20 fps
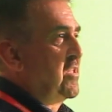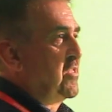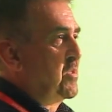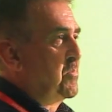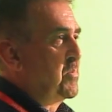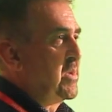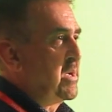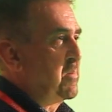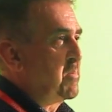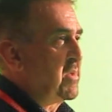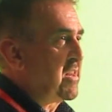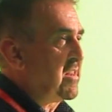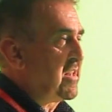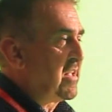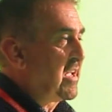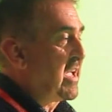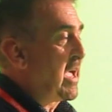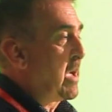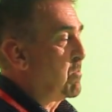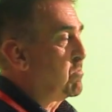the BBC
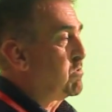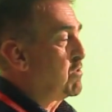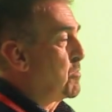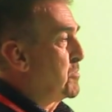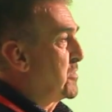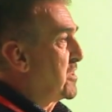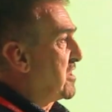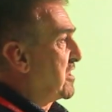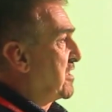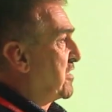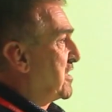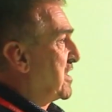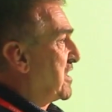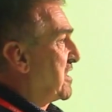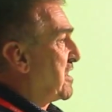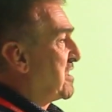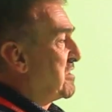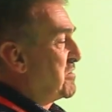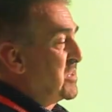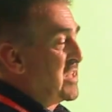kept promising
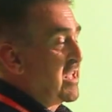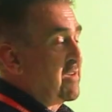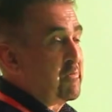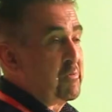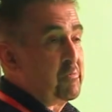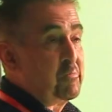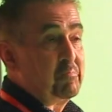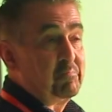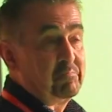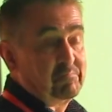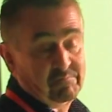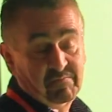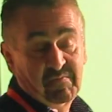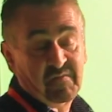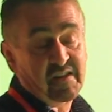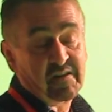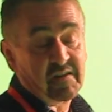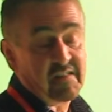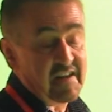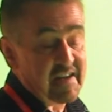things that
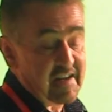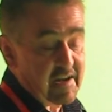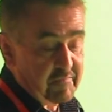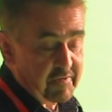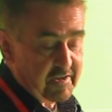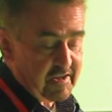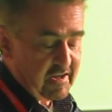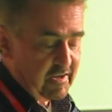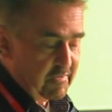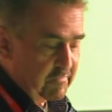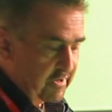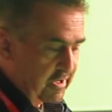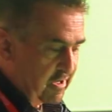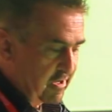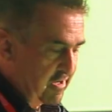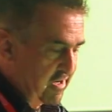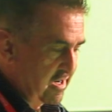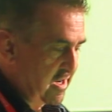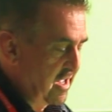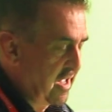they never delivered
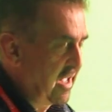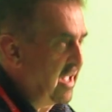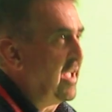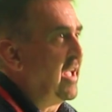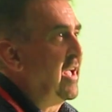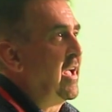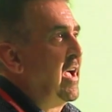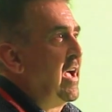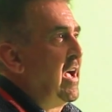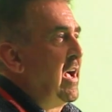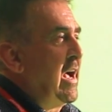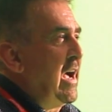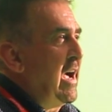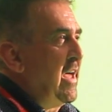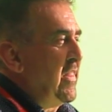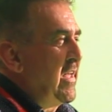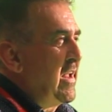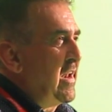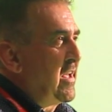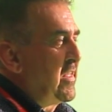on. And
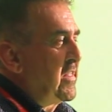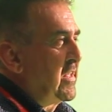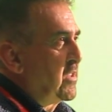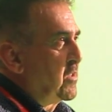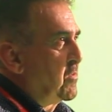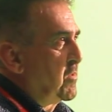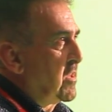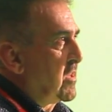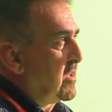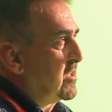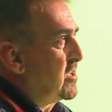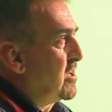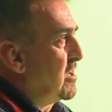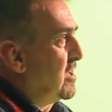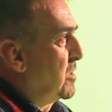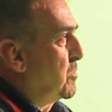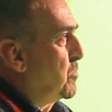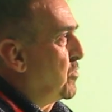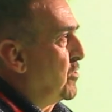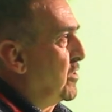then I think there was a
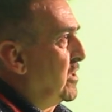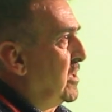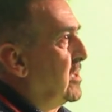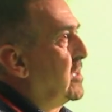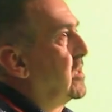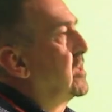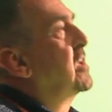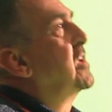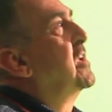turning point,